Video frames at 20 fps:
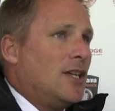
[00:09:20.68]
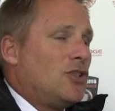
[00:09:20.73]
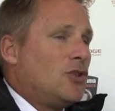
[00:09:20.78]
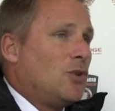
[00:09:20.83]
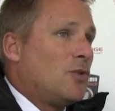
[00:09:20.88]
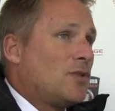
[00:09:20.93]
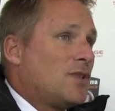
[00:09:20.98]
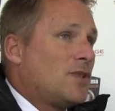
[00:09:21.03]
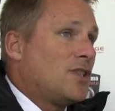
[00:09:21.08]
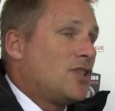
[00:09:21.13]

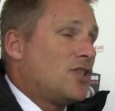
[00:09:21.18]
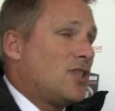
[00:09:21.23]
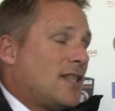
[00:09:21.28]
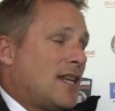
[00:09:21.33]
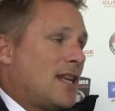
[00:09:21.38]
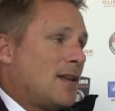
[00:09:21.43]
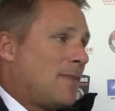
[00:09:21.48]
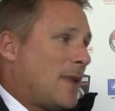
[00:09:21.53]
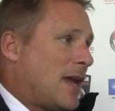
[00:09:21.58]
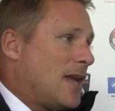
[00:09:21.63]
Jordan's just
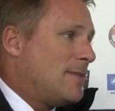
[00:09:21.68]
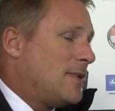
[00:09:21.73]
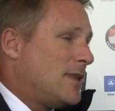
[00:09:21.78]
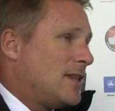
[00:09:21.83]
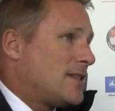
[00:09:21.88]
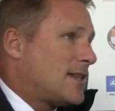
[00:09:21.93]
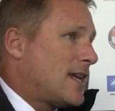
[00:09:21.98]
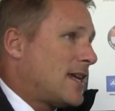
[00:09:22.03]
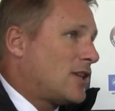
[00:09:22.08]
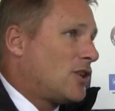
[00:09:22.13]
had a baby
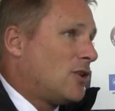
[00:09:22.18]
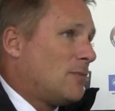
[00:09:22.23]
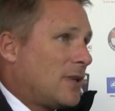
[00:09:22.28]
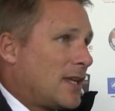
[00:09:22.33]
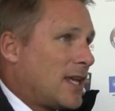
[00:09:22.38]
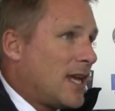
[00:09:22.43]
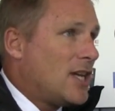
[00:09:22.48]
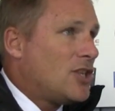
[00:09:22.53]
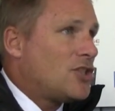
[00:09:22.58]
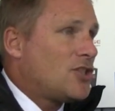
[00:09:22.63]
that's had
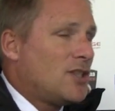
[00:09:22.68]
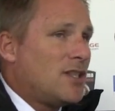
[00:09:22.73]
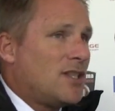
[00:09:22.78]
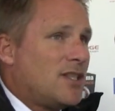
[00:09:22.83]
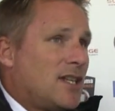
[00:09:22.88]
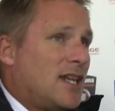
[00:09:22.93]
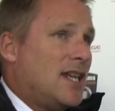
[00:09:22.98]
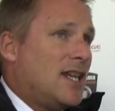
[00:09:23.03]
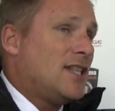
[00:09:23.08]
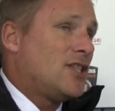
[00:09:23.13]
complications,
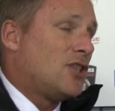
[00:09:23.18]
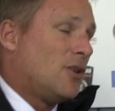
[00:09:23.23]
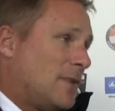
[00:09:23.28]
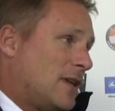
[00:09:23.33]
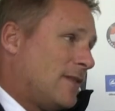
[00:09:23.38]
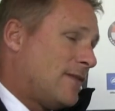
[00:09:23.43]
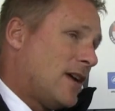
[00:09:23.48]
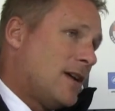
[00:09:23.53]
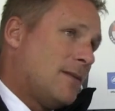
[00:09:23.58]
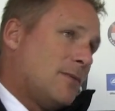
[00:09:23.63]
so he's not
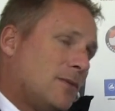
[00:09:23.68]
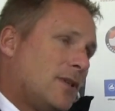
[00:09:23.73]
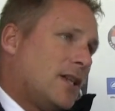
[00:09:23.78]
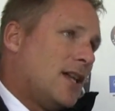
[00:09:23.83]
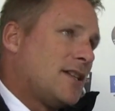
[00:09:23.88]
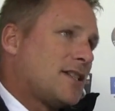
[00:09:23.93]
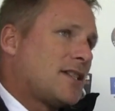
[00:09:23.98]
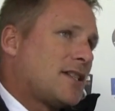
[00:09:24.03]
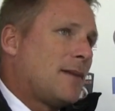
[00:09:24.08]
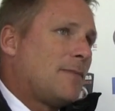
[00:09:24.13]
been available the
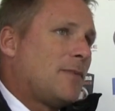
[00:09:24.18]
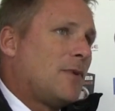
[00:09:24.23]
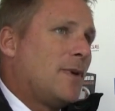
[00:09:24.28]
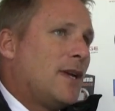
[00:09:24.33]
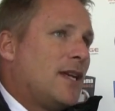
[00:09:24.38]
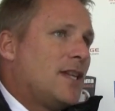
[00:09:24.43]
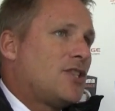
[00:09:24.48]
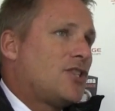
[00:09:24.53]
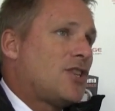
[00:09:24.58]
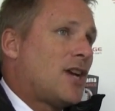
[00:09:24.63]
last couple of
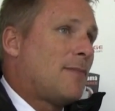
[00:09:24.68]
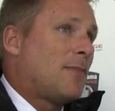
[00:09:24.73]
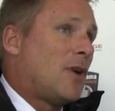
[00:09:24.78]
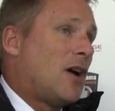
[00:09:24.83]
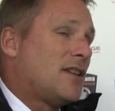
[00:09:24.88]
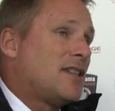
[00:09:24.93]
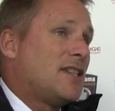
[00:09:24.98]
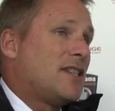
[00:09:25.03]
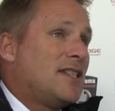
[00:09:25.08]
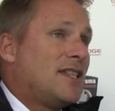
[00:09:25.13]
weeks. Jack
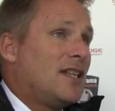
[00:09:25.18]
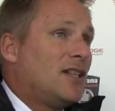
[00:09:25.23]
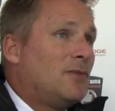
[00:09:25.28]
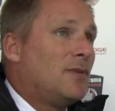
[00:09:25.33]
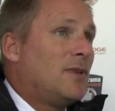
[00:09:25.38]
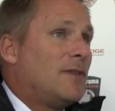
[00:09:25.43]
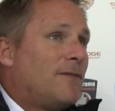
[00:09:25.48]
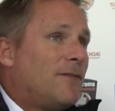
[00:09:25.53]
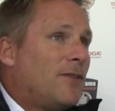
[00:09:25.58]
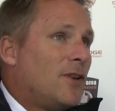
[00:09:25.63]
Barton's ill
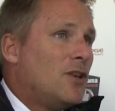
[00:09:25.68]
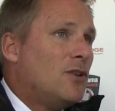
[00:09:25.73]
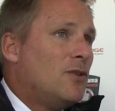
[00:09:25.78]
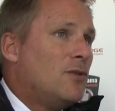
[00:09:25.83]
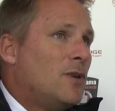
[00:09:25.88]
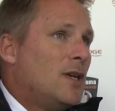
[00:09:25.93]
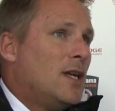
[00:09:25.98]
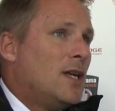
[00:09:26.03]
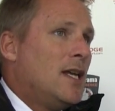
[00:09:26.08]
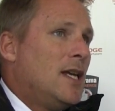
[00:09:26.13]
with
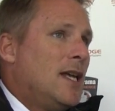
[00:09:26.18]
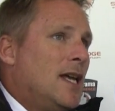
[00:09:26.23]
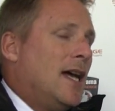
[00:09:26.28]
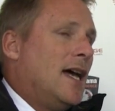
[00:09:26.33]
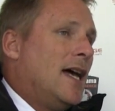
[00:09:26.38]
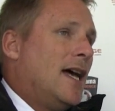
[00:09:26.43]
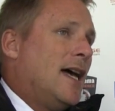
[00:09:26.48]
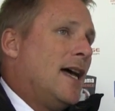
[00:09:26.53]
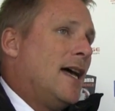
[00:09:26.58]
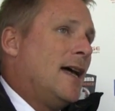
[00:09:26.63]
flu.
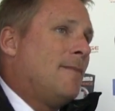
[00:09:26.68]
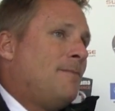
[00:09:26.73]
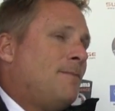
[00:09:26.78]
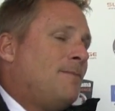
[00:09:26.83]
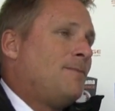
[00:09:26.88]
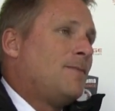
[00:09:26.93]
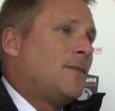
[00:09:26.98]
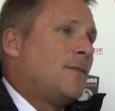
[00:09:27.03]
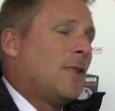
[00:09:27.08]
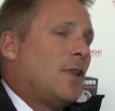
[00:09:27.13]

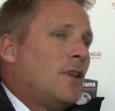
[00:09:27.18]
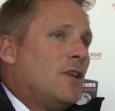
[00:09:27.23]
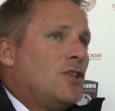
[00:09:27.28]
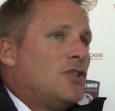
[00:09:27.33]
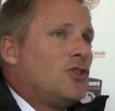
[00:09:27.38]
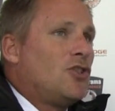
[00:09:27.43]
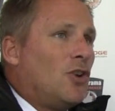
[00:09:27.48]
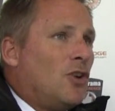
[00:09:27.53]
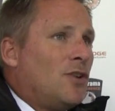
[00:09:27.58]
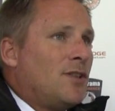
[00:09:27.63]

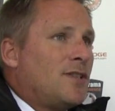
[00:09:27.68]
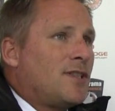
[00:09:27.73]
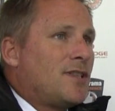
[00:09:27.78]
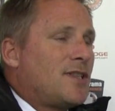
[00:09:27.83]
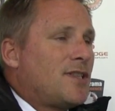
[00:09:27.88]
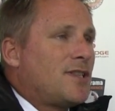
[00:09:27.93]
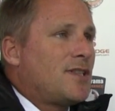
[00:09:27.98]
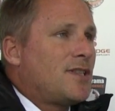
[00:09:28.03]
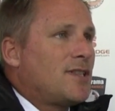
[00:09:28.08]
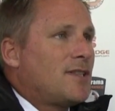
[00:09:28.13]

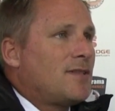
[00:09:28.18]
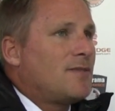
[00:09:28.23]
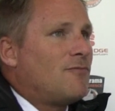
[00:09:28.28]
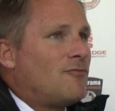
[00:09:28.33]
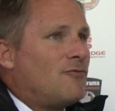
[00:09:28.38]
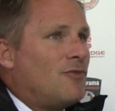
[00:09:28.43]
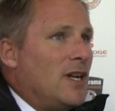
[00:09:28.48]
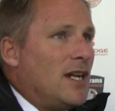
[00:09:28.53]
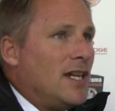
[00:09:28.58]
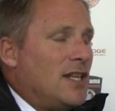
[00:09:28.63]
John's
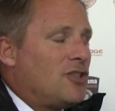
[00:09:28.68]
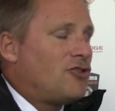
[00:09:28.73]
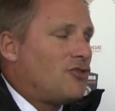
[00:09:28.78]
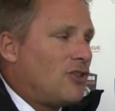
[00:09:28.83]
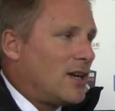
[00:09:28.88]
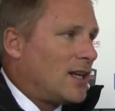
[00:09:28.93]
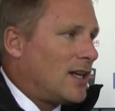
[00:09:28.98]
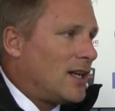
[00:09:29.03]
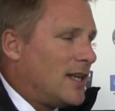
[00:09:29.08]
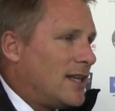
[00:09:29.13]
really
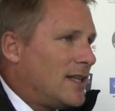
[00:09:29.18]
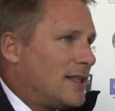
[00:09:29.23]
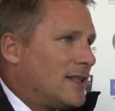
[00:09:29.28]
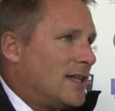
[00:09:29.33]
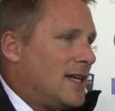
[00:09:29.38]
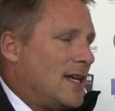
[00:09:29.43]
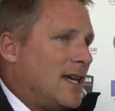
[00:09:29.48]
struggling.